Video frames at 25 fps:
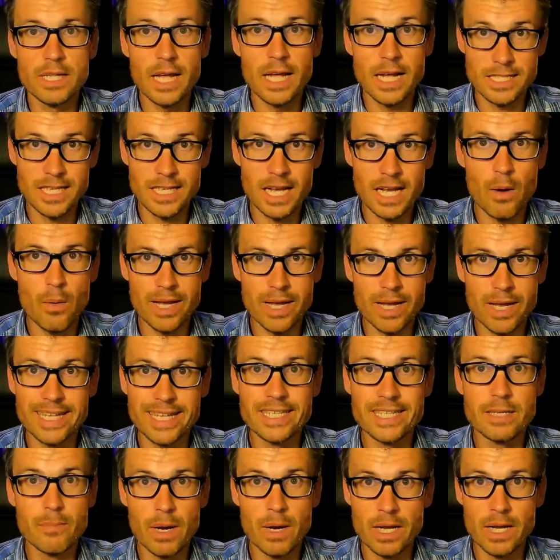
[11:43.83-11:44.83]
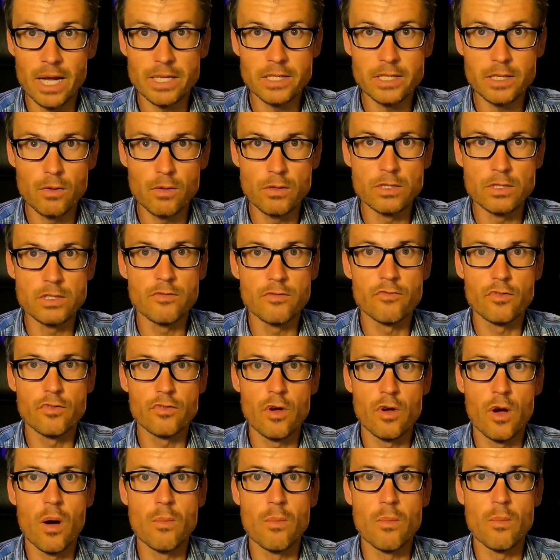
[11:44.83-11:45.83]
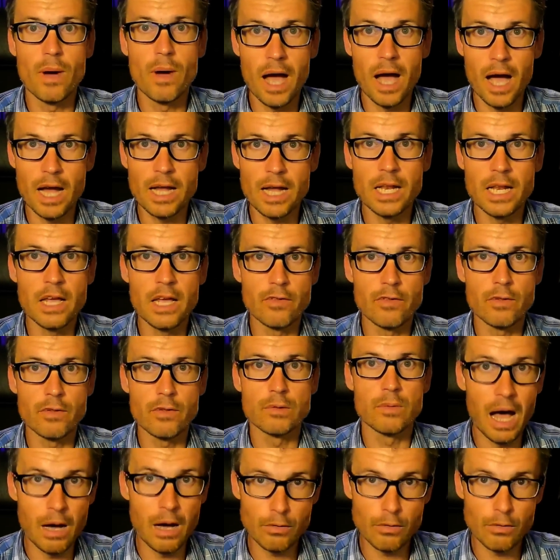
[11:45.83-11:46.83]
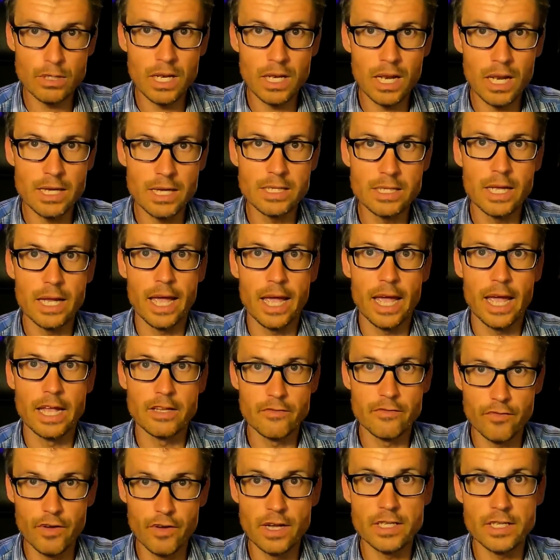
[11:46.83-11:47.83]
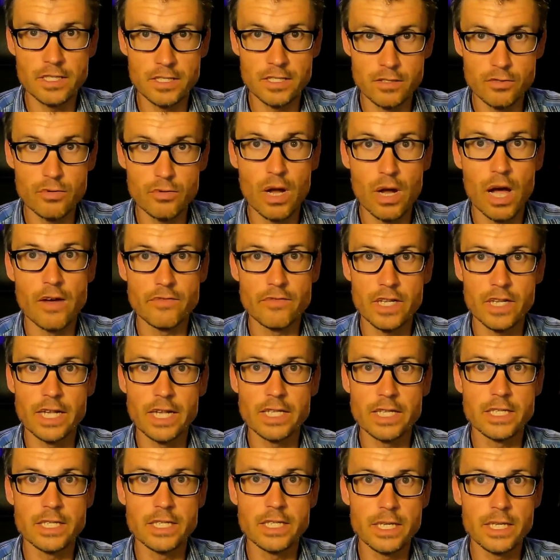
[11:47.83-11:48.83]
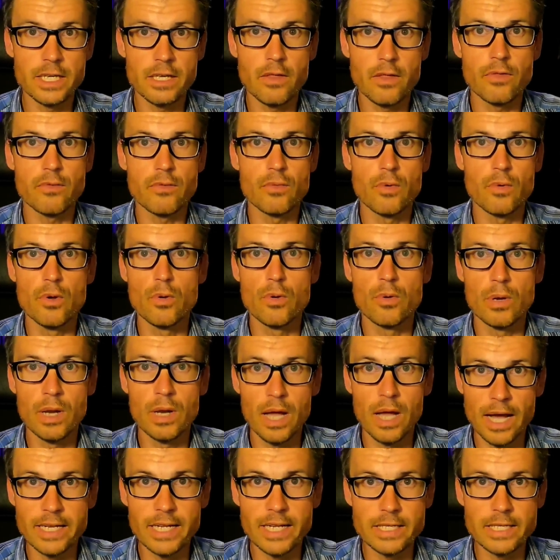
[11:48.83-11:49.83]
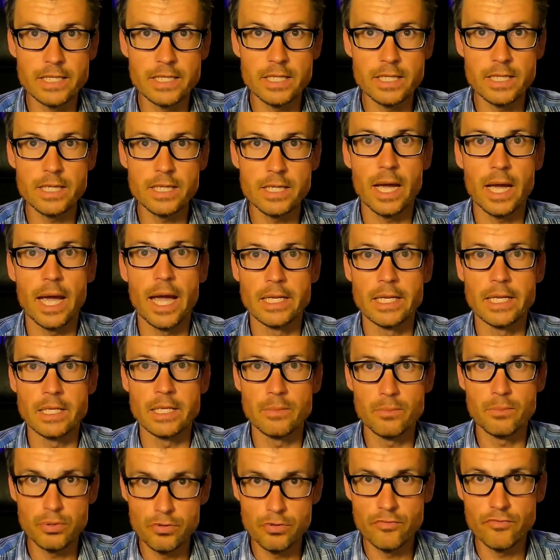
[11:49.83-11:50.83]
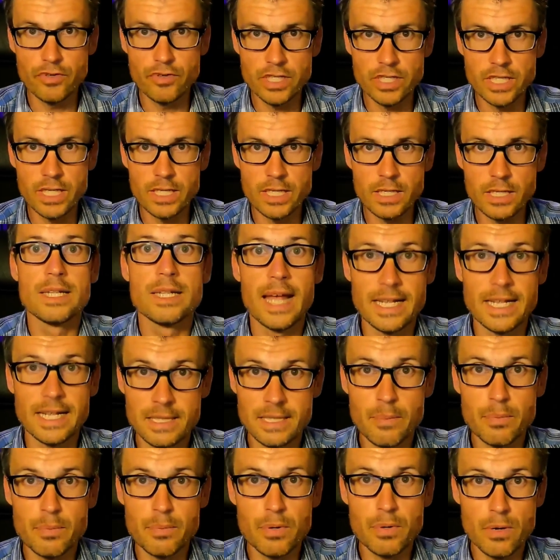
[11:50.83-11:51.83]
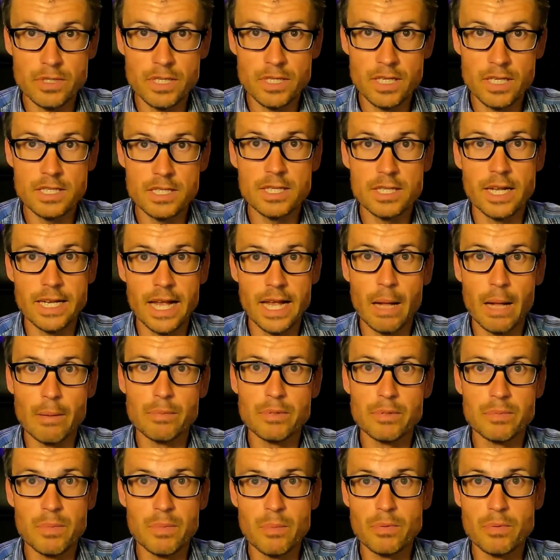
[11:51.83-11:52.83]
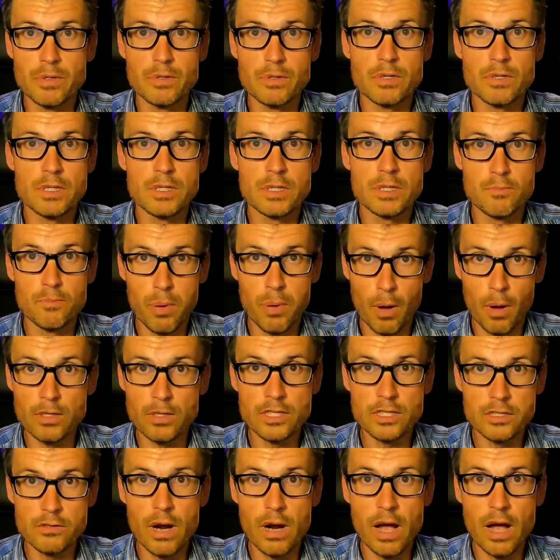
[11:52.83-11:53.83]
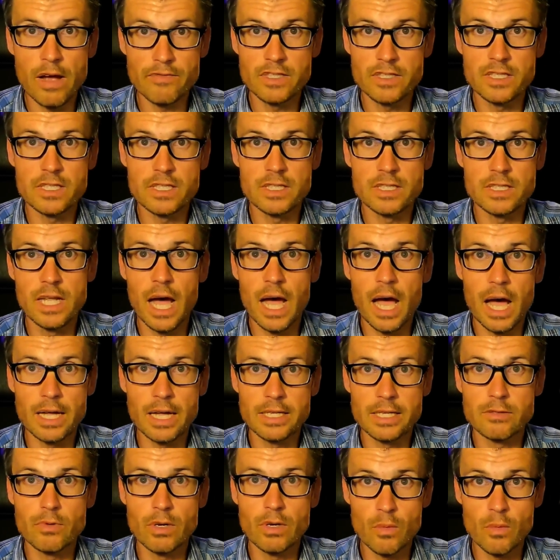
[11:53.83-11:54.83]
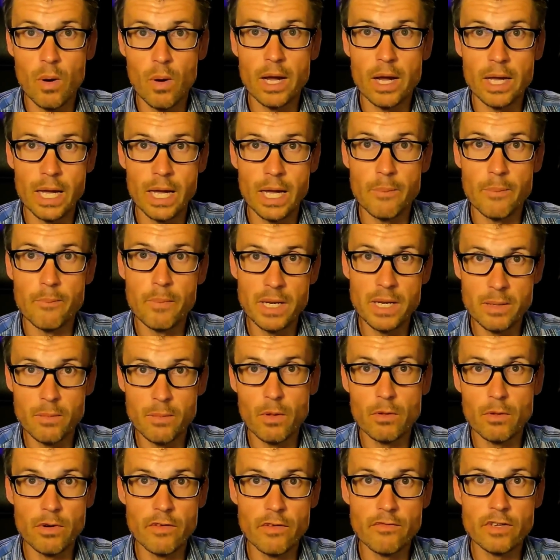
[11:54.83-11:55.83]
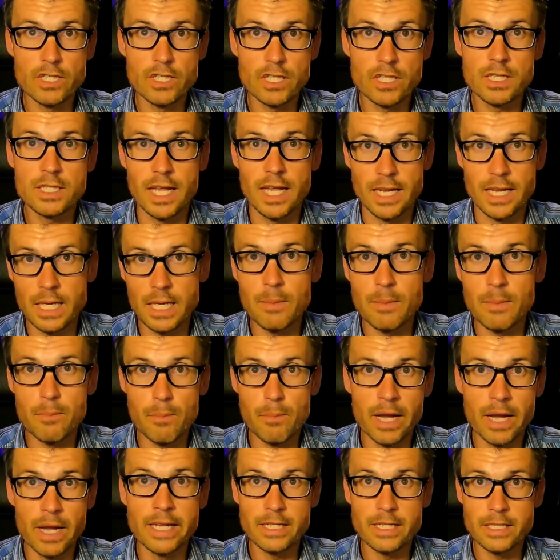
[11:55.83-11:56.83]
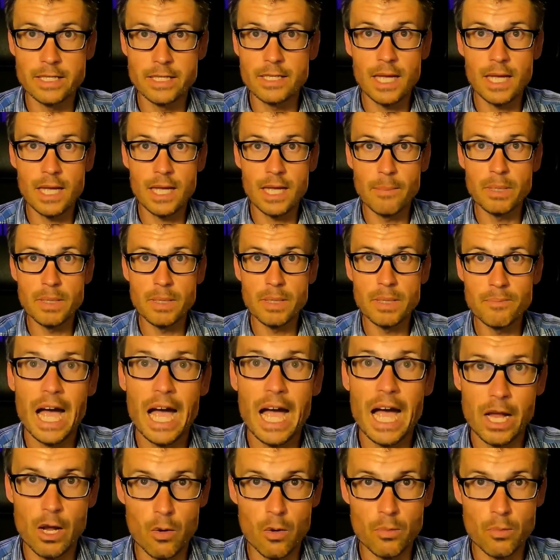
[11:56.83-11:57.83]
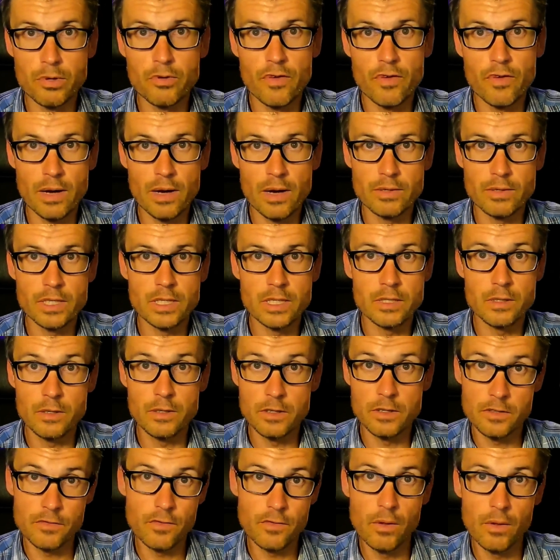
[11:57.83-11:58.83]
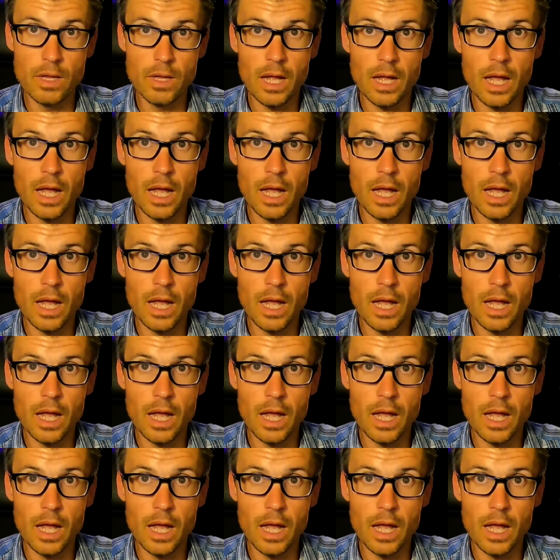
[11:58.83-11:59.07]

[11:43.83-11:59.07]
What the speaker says: that's how I edit my articles, from high-level outline and first draft editing through line editing and proofreading. That's the process that helps me produce polished drafts that require minimal revisions and keep my editors happy. I hope you found it useful,